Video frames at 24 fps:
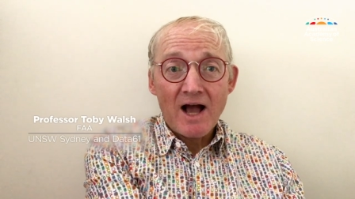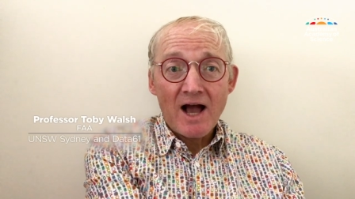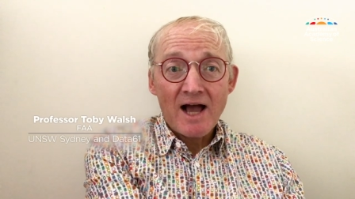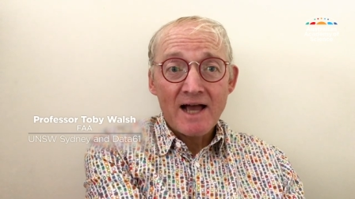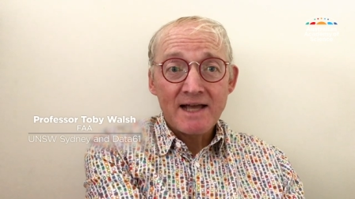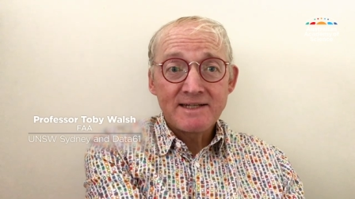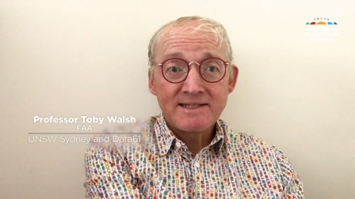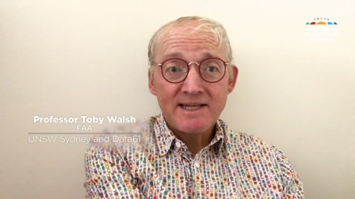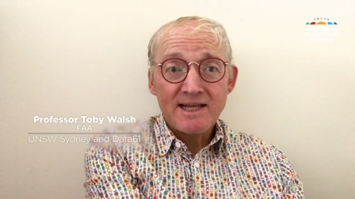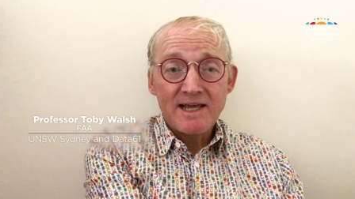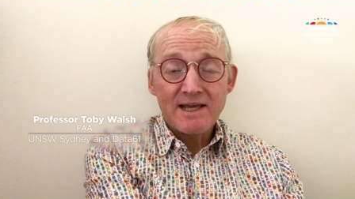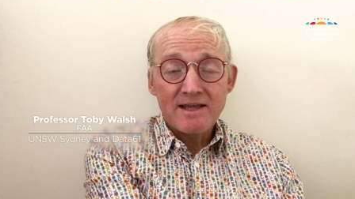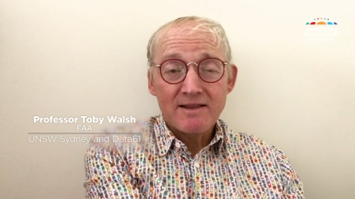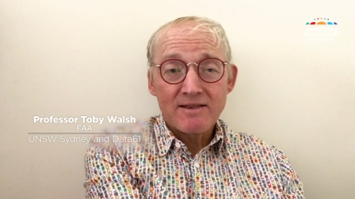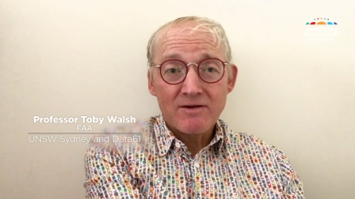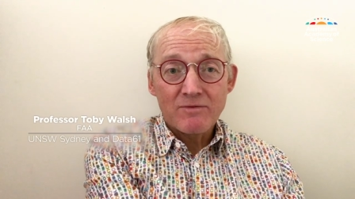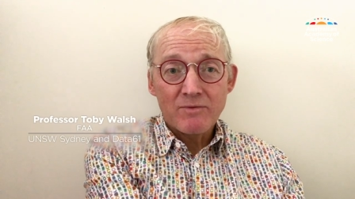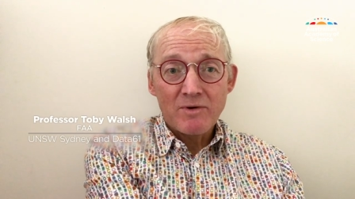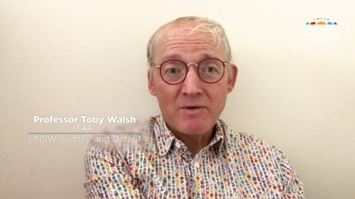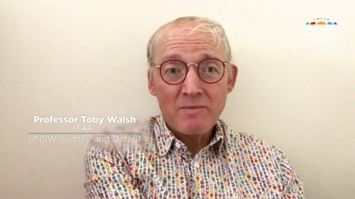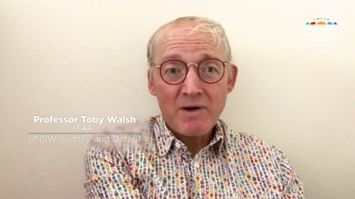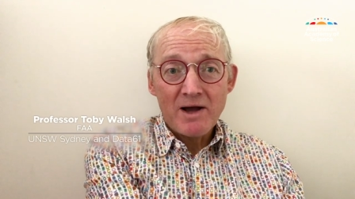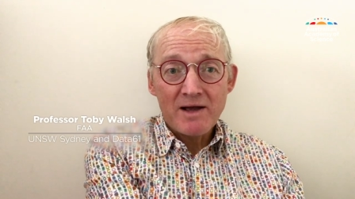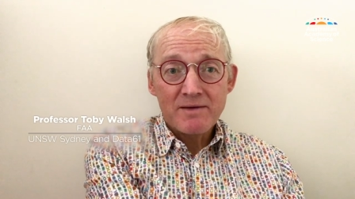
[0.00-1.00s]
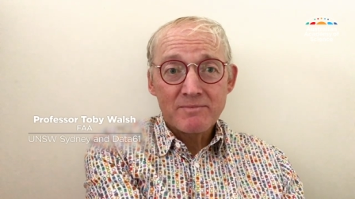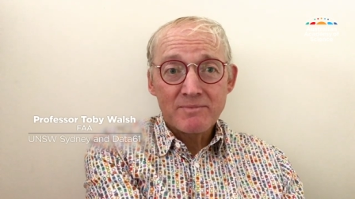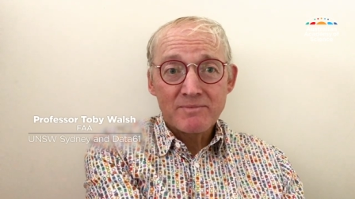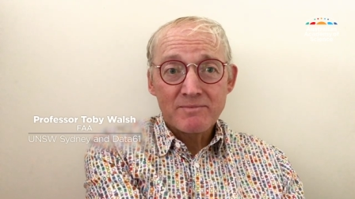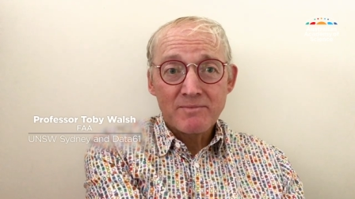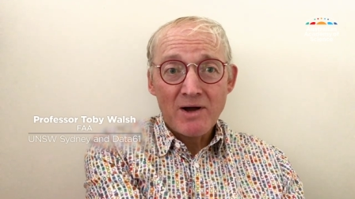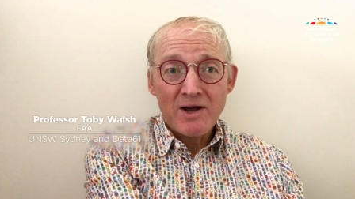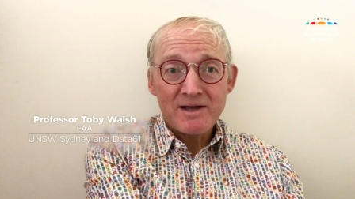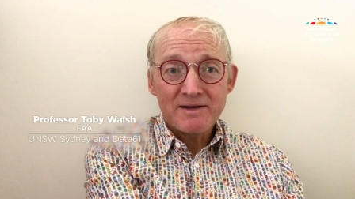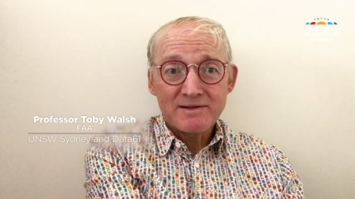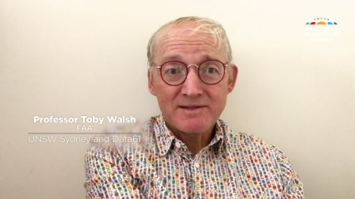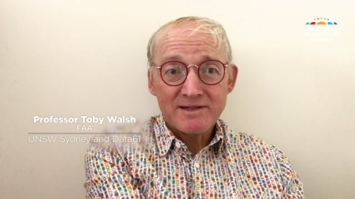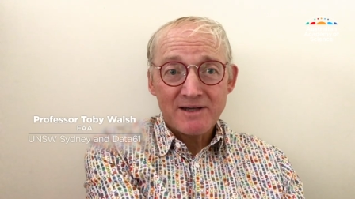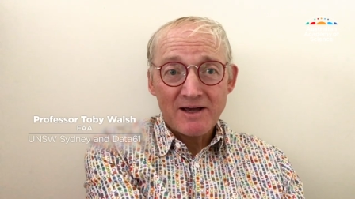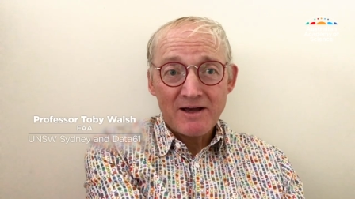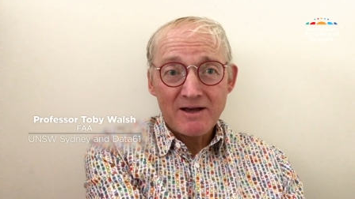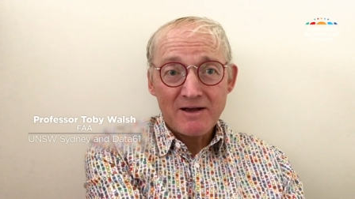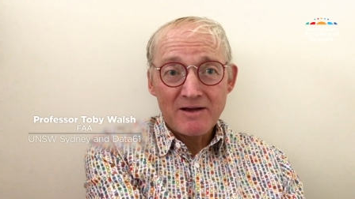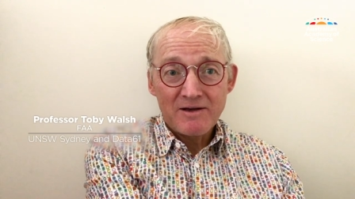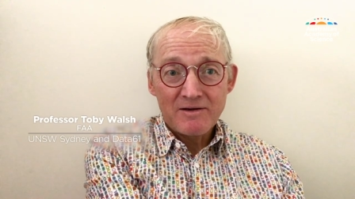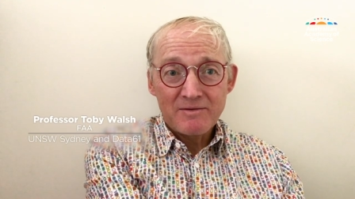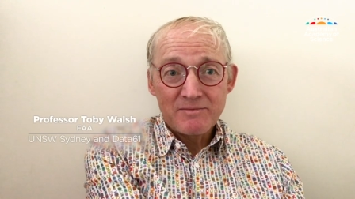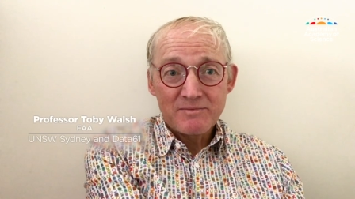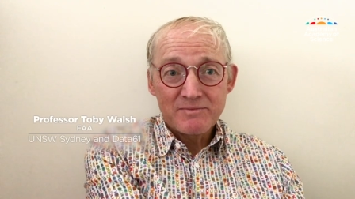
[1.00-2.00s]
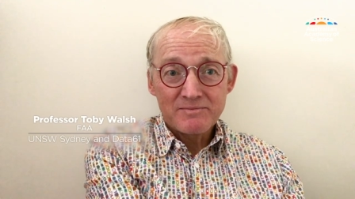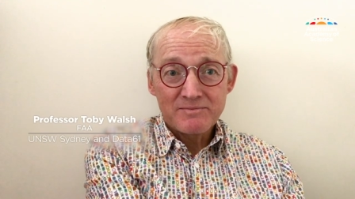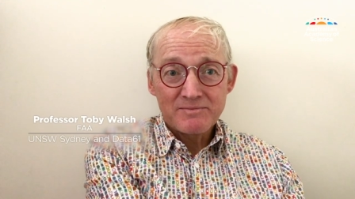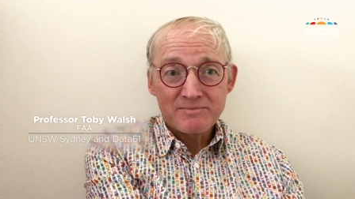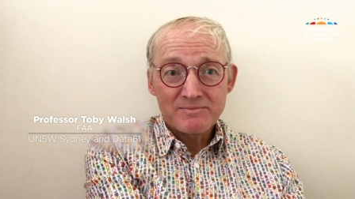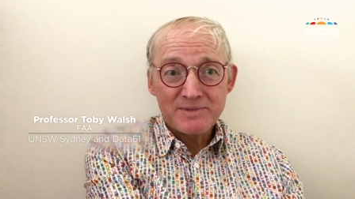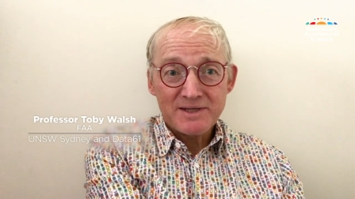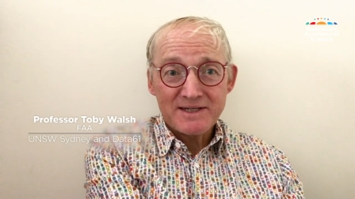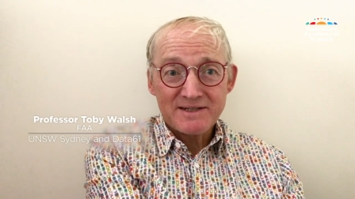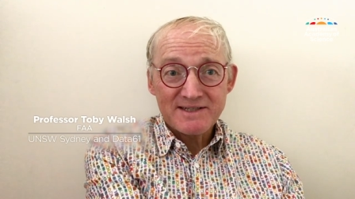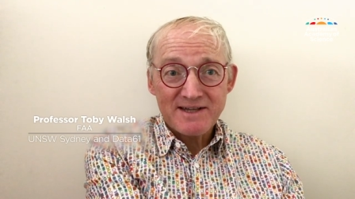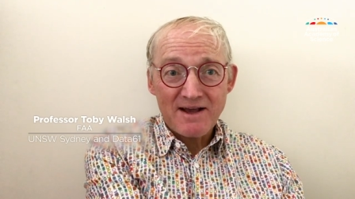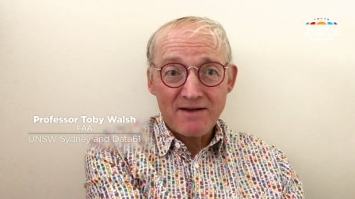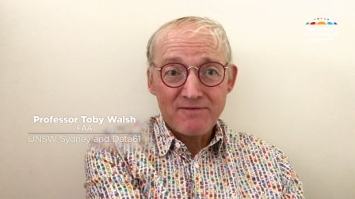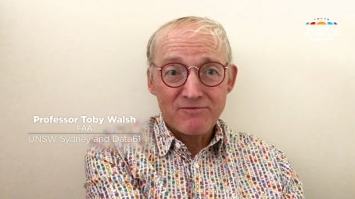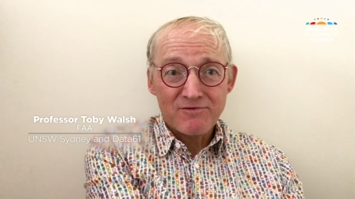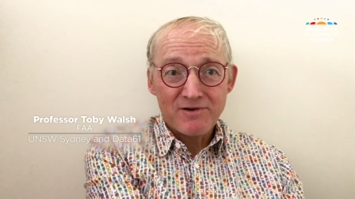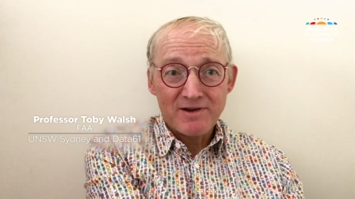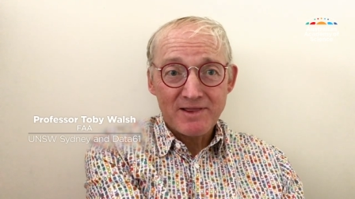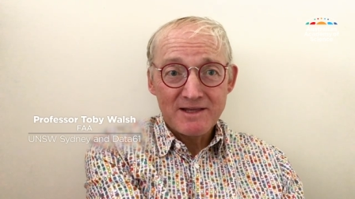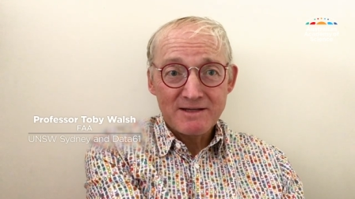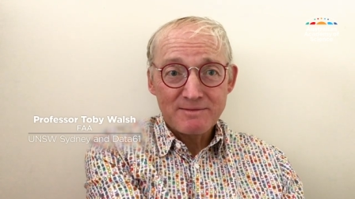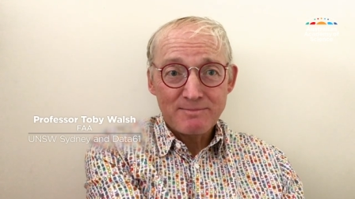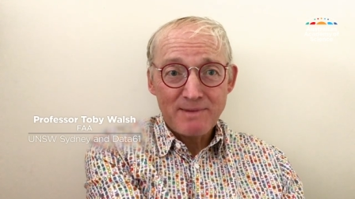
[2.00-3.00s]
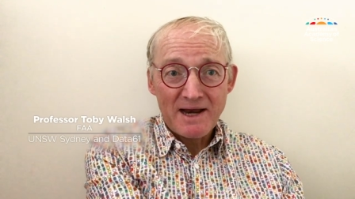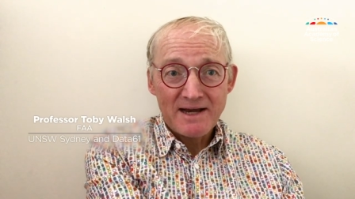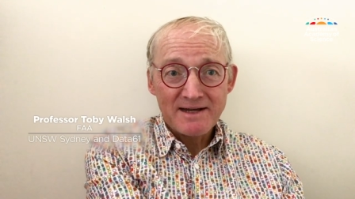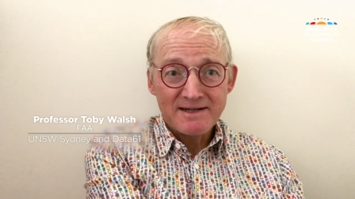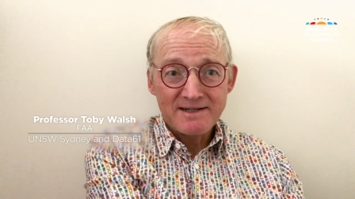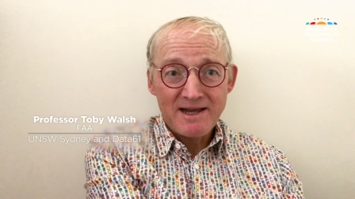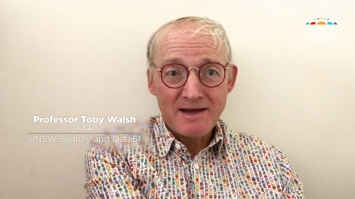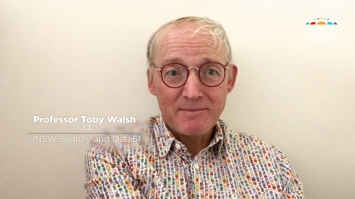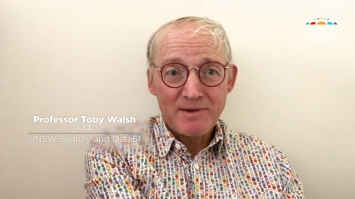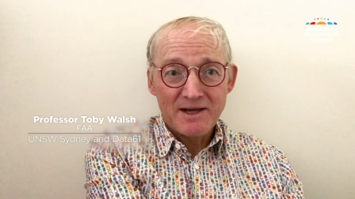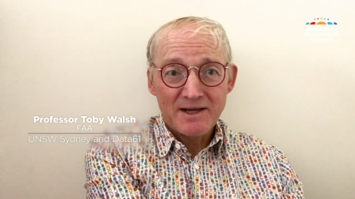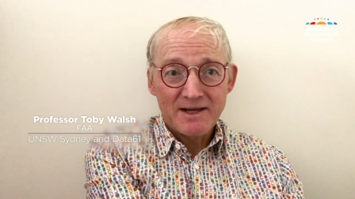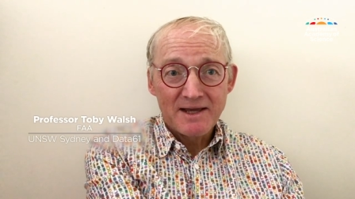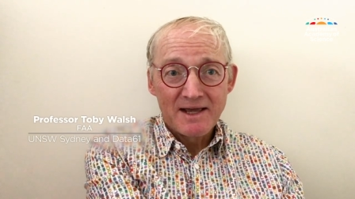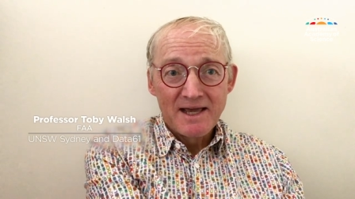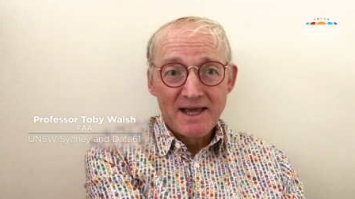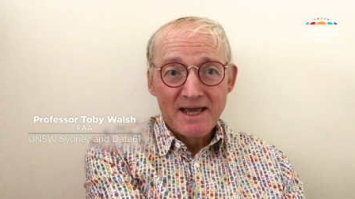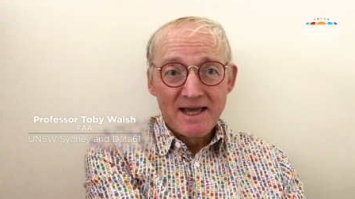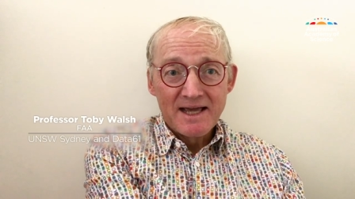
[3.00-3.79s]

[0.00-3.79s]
idea that we might might um, be suffering this pandemic